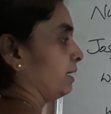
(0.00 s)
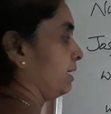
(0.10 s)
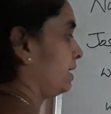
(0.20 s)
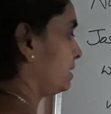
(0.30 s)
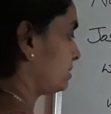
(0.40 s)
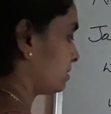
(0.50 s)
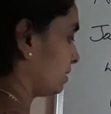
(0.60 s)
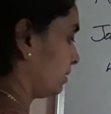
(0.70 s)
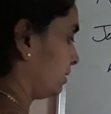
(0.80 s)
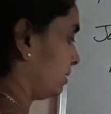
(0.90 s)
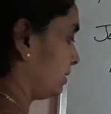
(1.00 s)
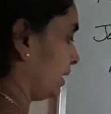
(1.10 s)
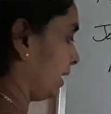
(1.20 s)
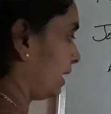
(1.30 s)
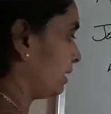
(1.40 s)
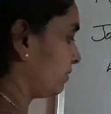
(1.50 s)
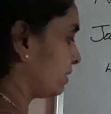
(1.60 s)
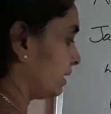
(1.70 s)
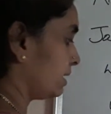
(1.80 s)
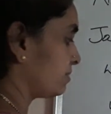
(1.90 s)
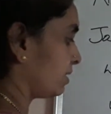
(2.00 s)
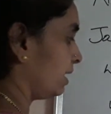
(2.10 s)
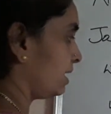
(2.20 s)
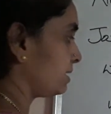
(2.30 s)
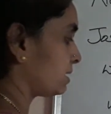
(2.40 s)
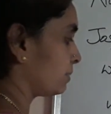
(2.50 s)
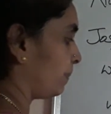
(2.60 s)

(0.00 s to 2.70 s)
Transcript: is the air that is released